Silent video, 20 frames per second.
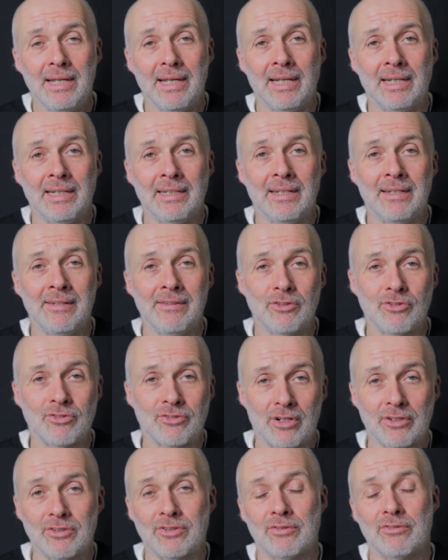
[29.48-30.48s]
And in the
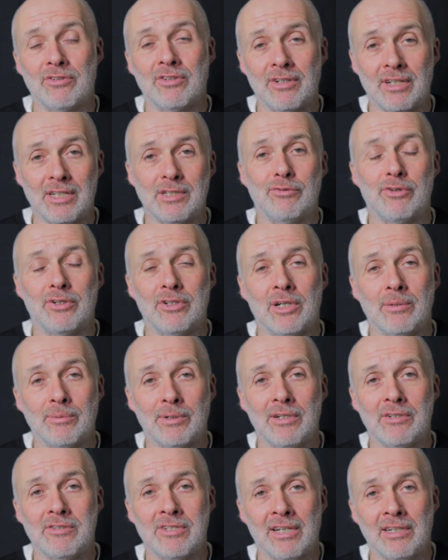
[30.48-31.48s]
structure of today's video, I'm
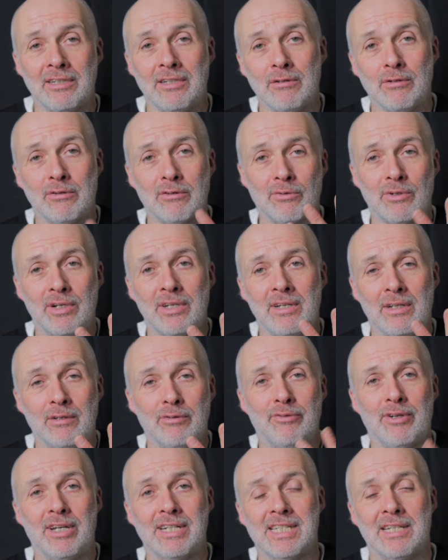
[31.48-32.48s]
going to tell you 3
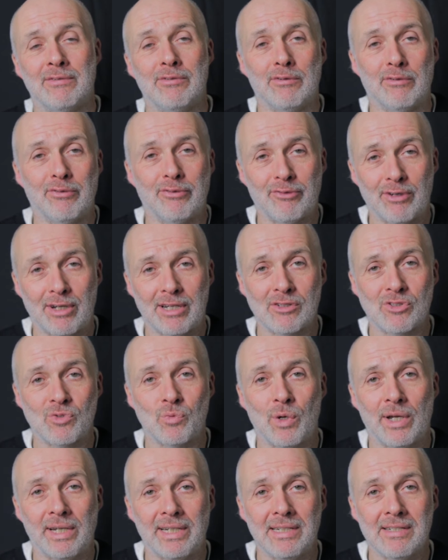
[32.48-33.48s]
effective and fast
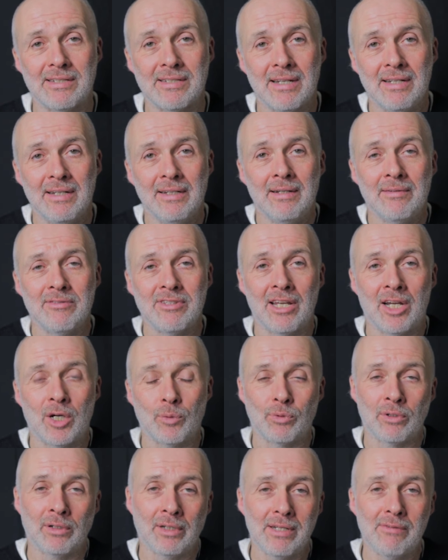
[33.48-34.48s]
ways to
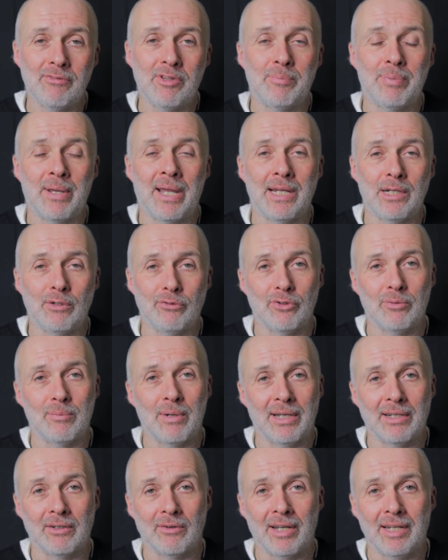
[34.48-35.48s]
help relieve the pain of your
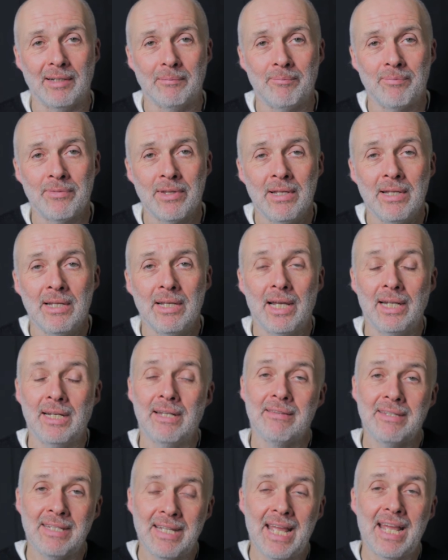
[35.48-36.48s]
migraine. And
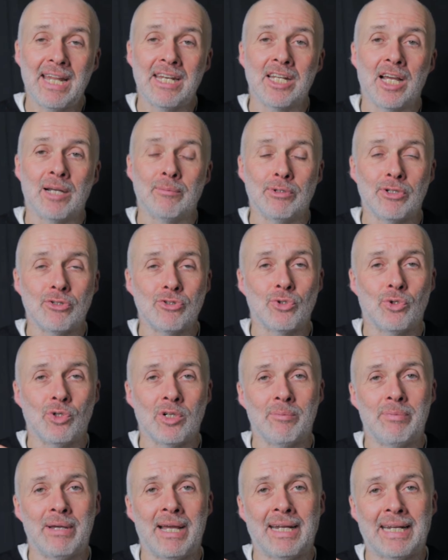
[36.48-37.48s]
at the end, I'm going to
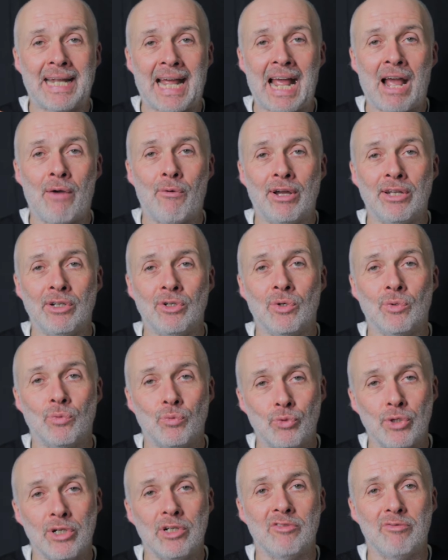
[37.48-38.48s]
talk about how I
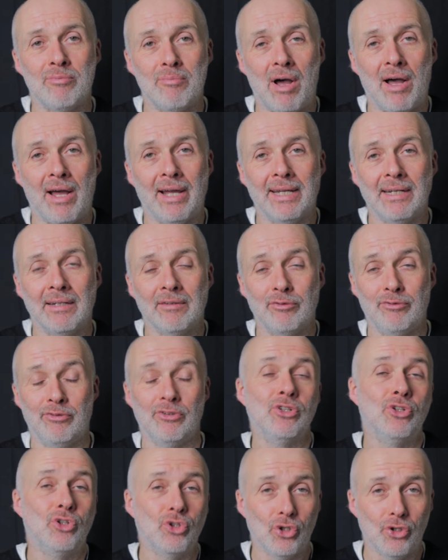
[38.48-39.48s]
got rid of mine
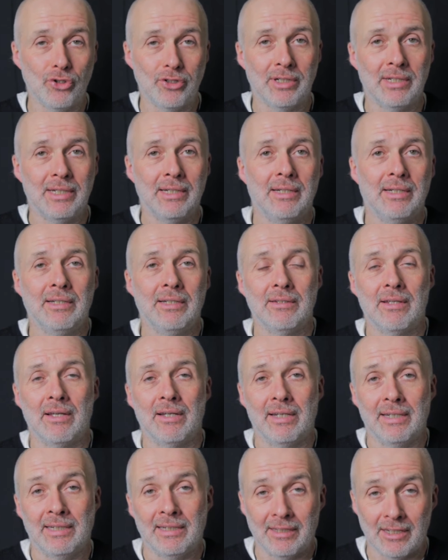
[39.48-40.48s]
for good.
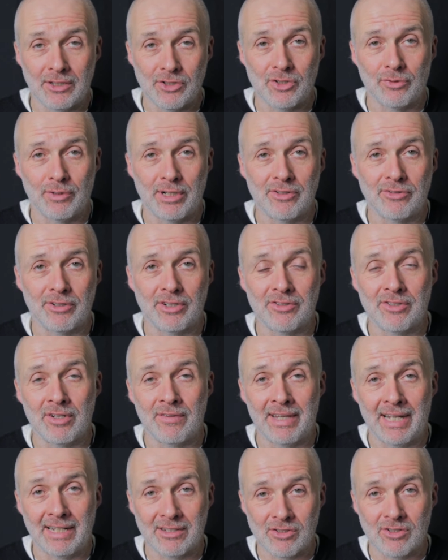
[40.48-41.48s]
In case you're interested
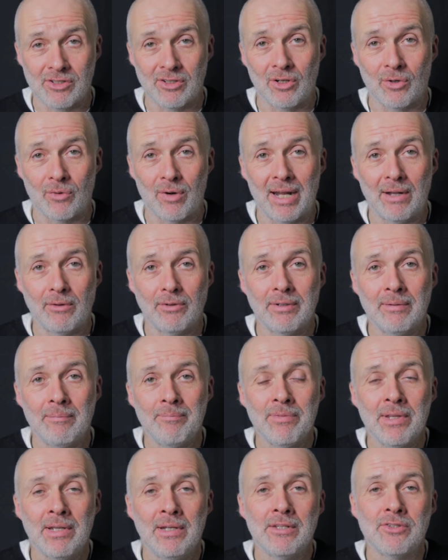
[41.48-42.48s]
in that, stick around.
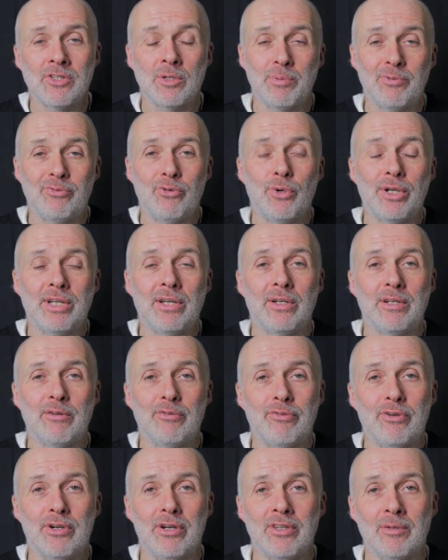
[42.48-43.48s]
So before we go any
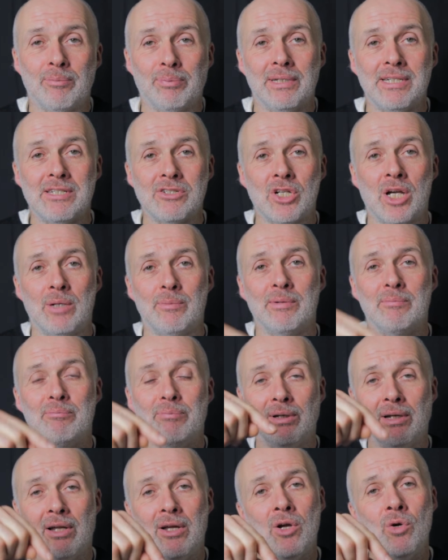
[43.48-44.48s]
further, please comment
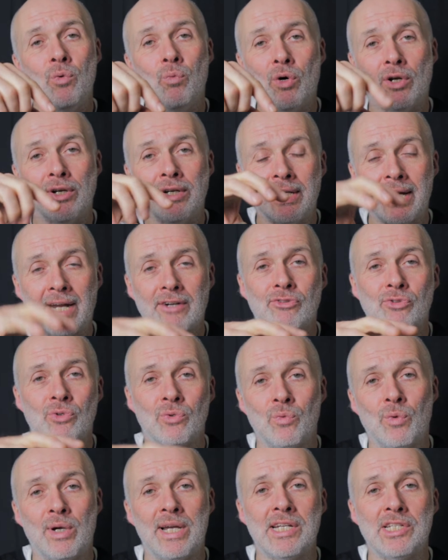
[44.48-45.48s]
below what
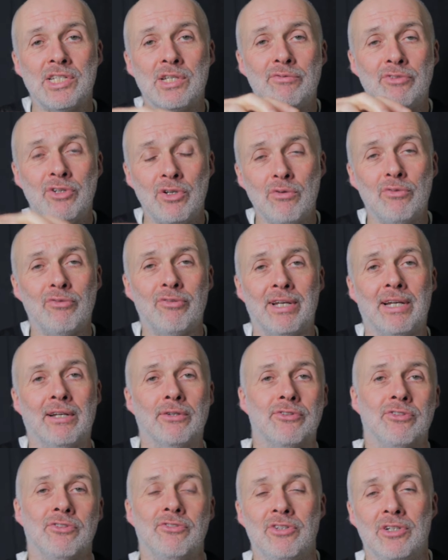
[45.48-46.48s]
natural ways have you
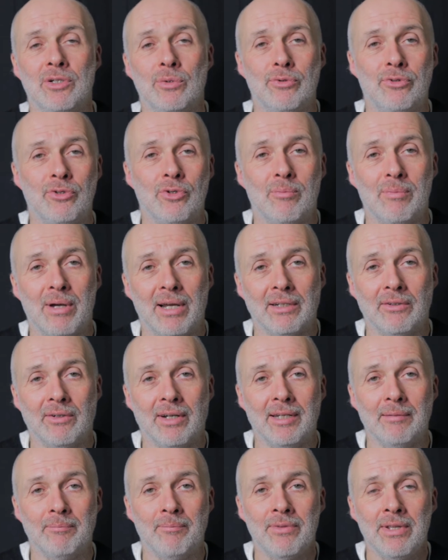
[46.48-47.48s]
found to deal with your
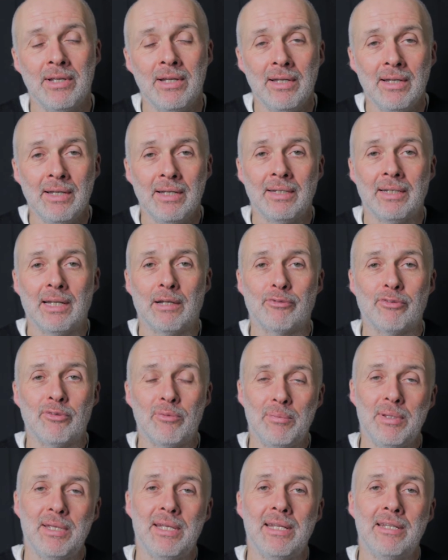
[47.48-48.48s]
migraine. Now for
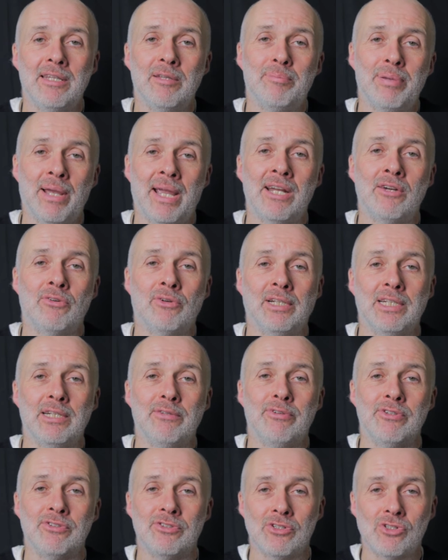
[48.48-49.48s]
me, the pain
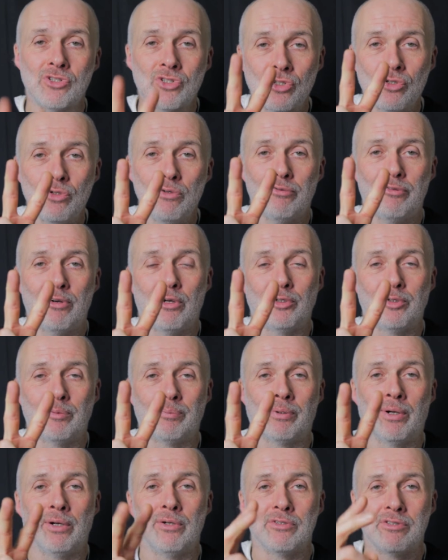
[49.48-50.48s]
relief is a twofold
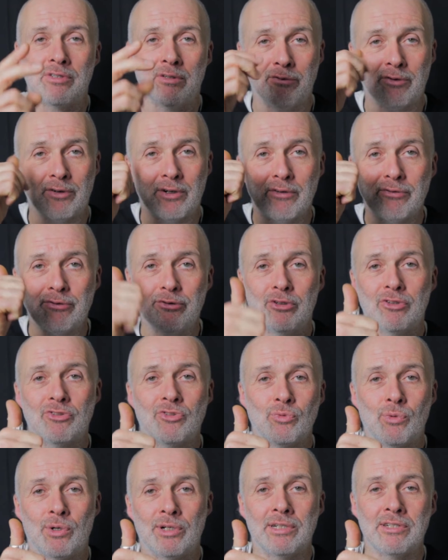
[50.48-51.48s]
approach. The very
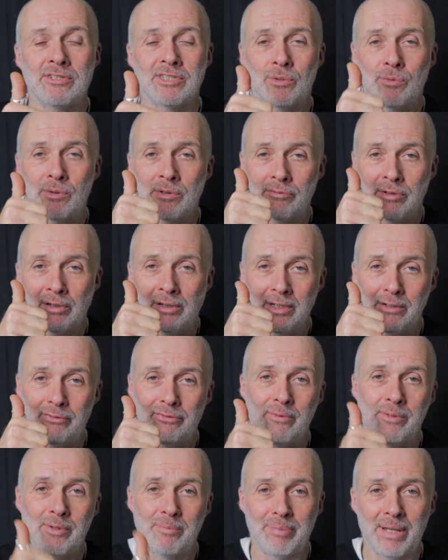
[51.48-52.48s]
first one is I want relief
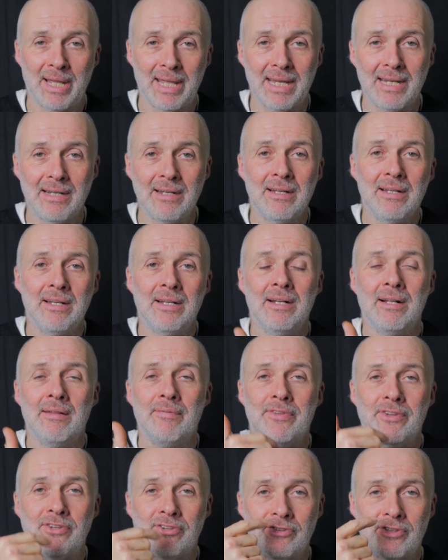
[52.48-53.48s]
from the pain.
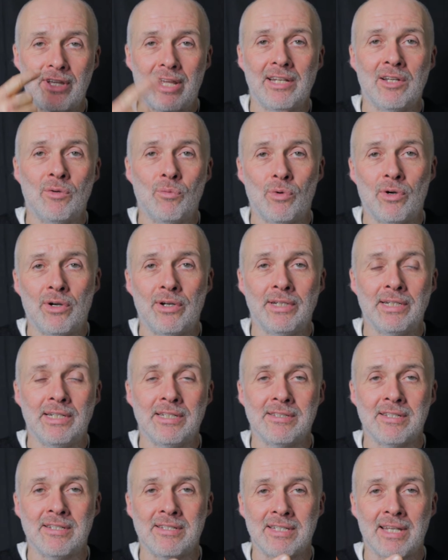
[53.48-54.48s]
The second one
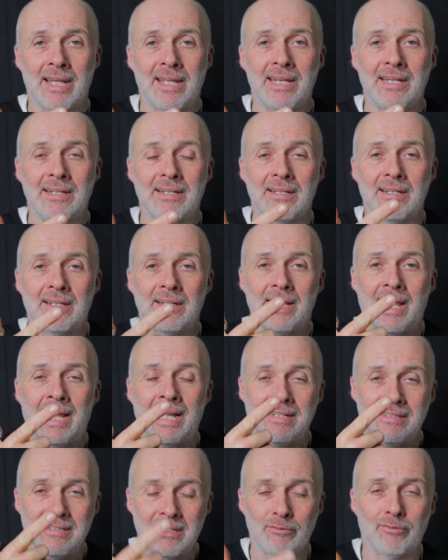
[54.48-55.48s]
is to take
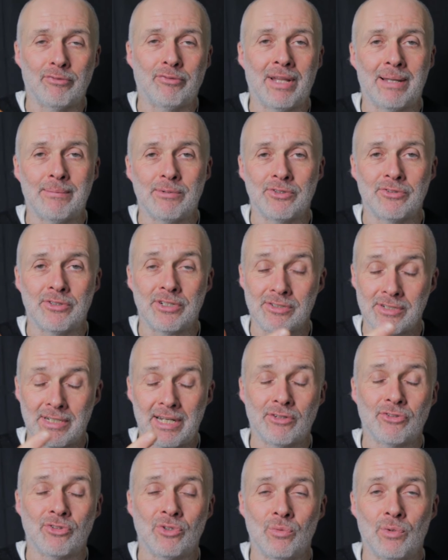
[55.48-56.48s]
anti-inflammatories,
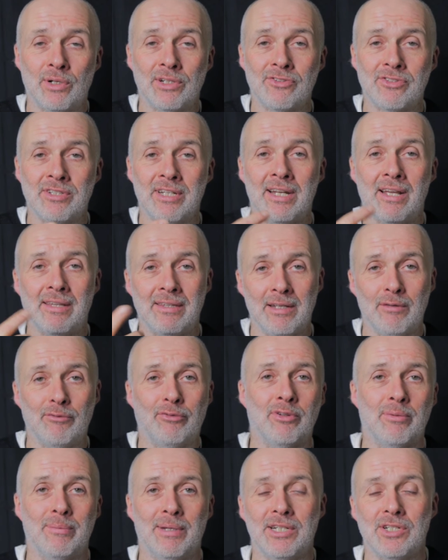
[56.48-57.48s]
natural ones, to get the
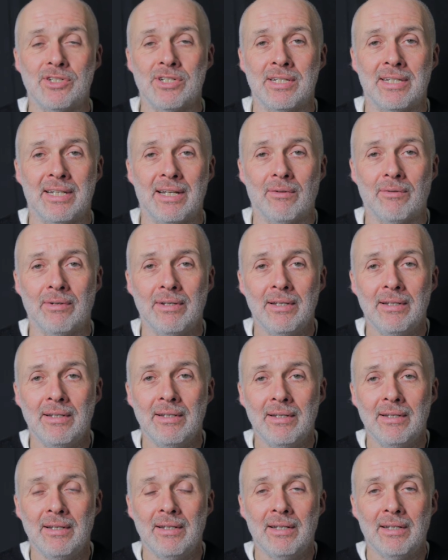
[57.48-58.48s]
inflammation down.
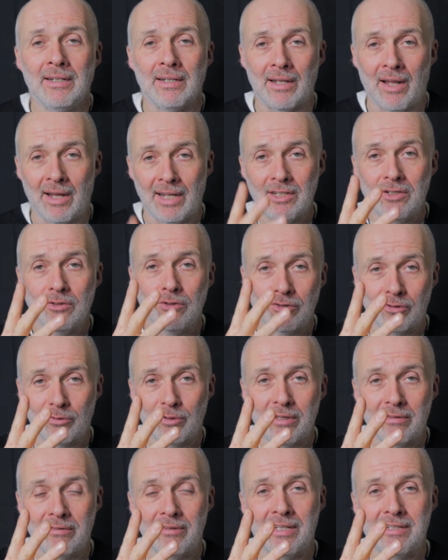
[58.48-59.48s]
Now, I use
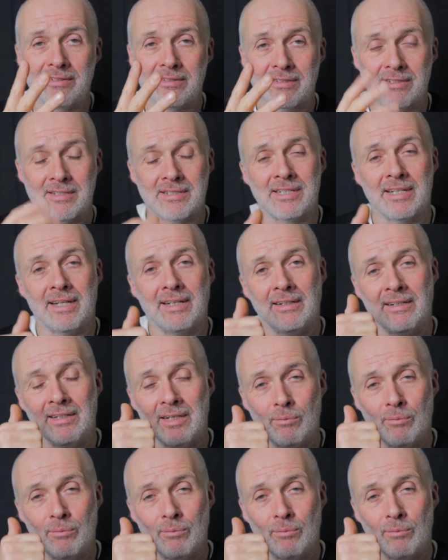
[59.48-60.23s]
3 things, as I said.